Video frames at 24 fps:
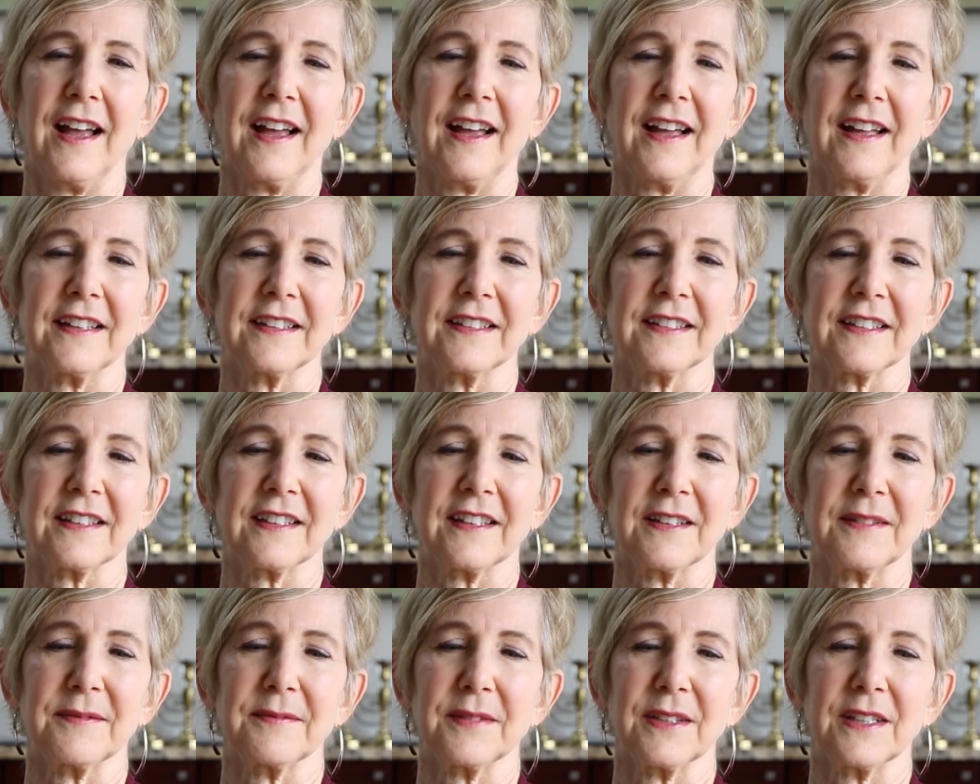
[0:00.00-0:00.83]
And
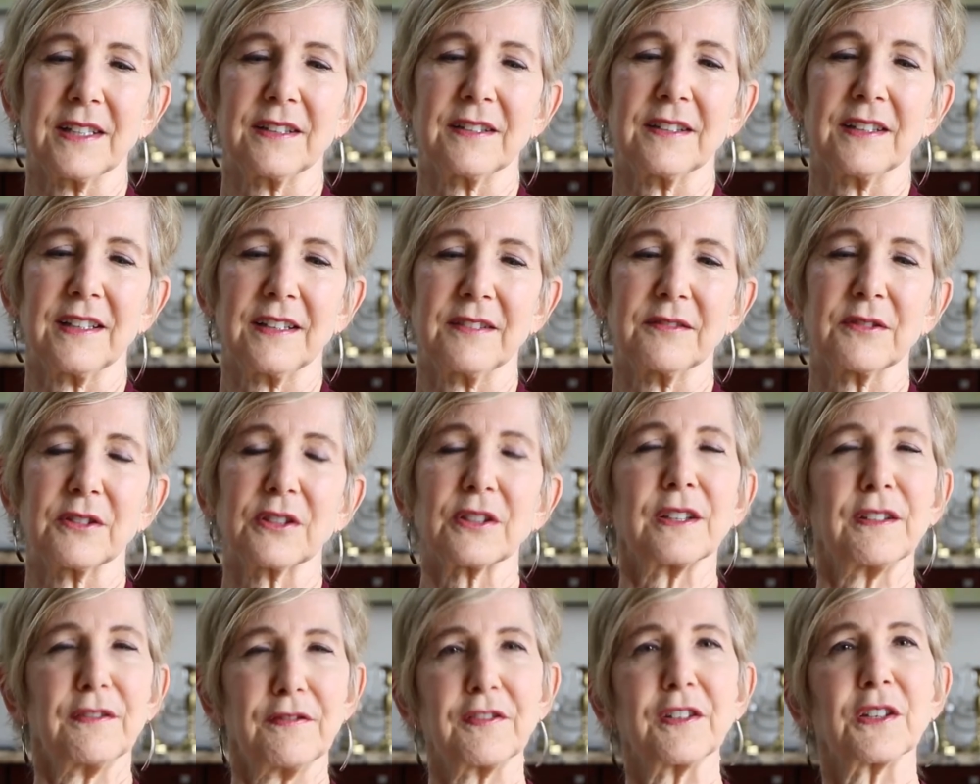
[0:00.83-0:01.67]
um, it, it,
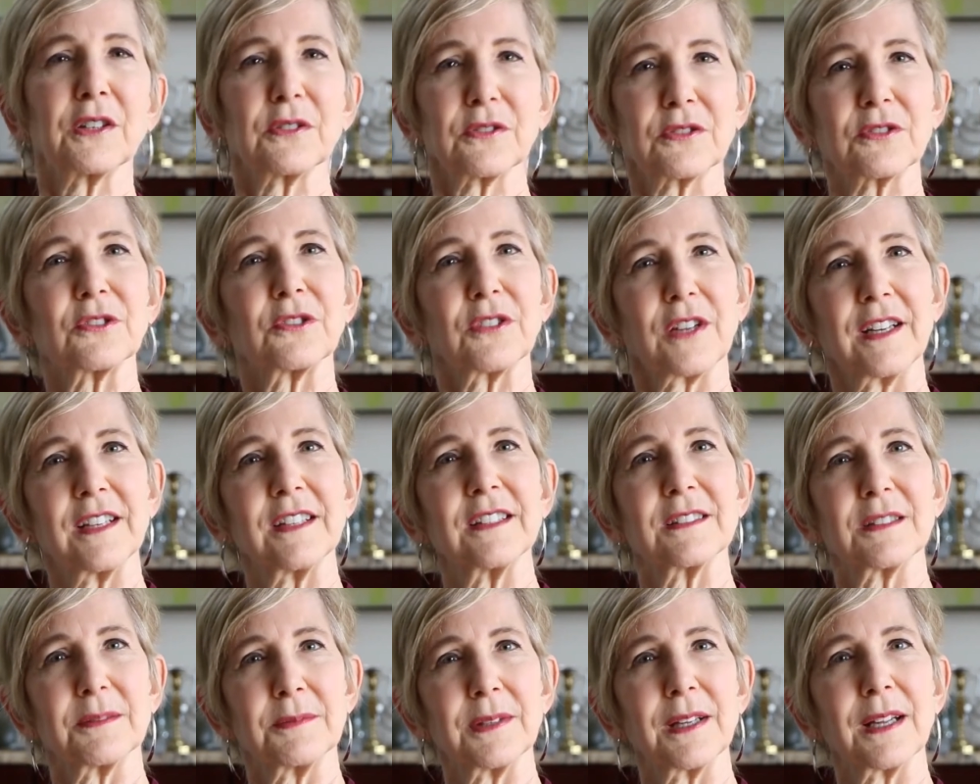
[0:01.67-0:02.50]
really feels
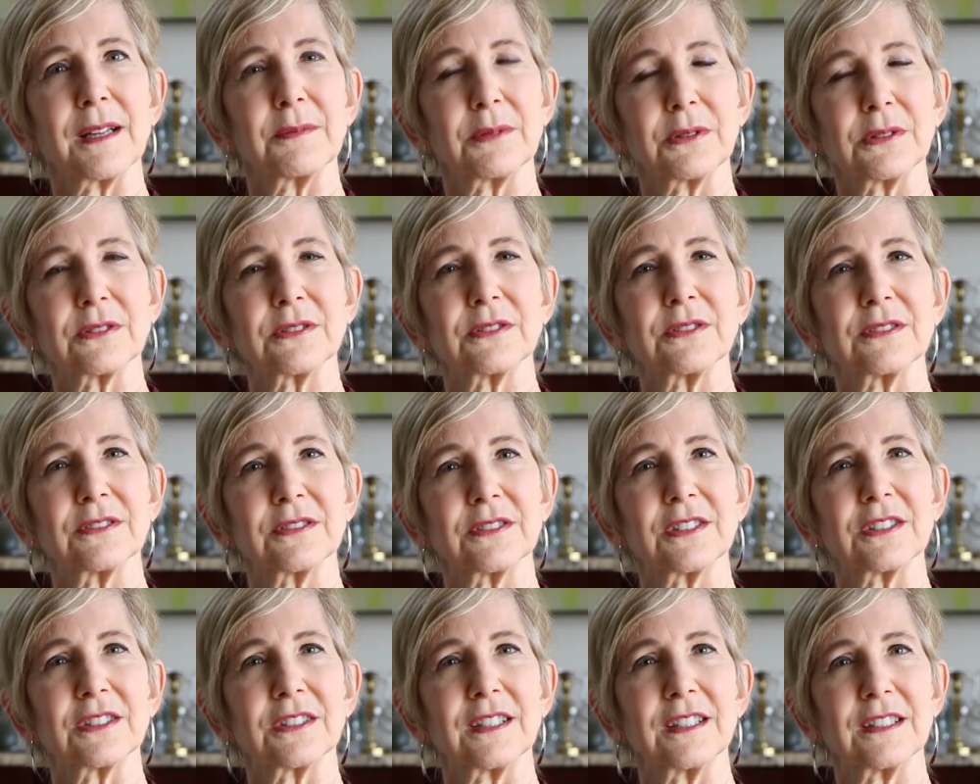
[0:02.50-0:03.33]
great to be able
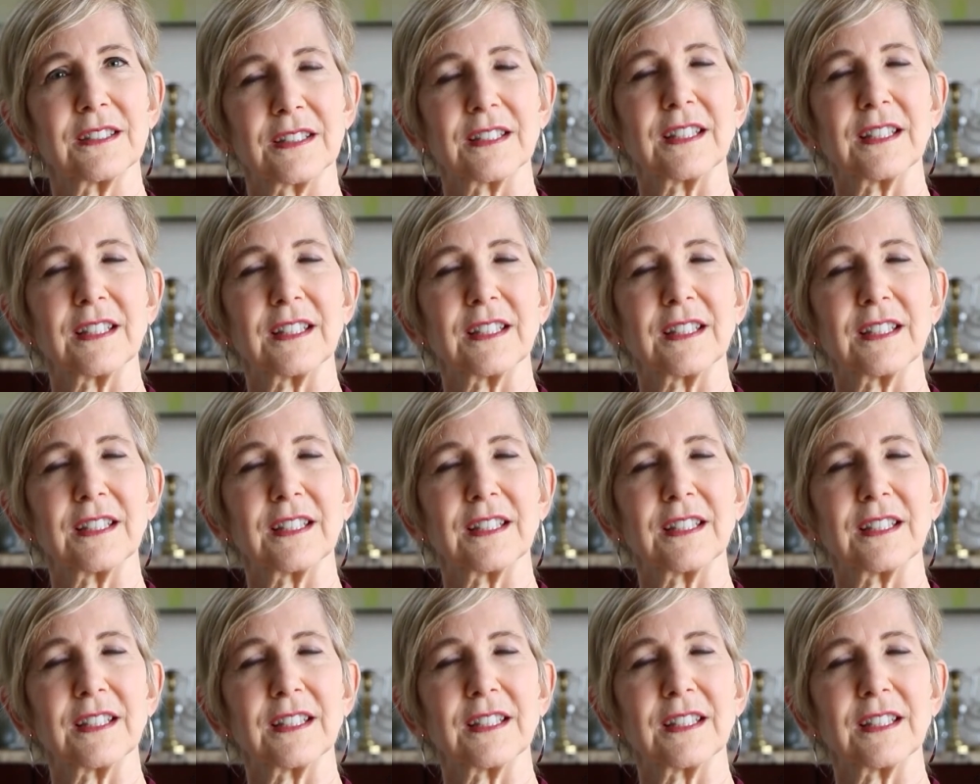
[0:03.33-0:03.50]
to,